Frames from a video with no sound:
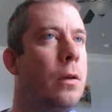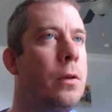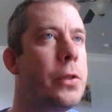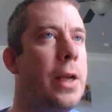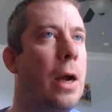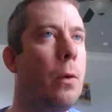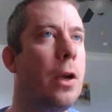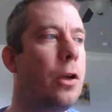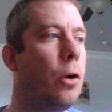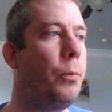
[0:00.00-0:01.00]
So now we're going
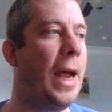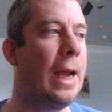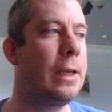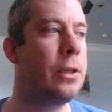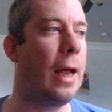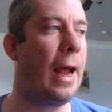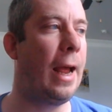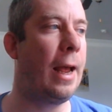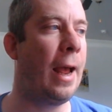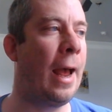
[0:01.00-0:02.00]
to go back to
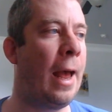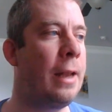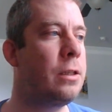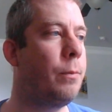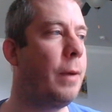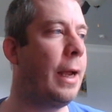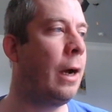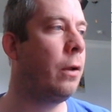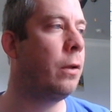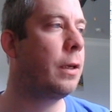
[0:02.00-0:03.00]
add to my Outlook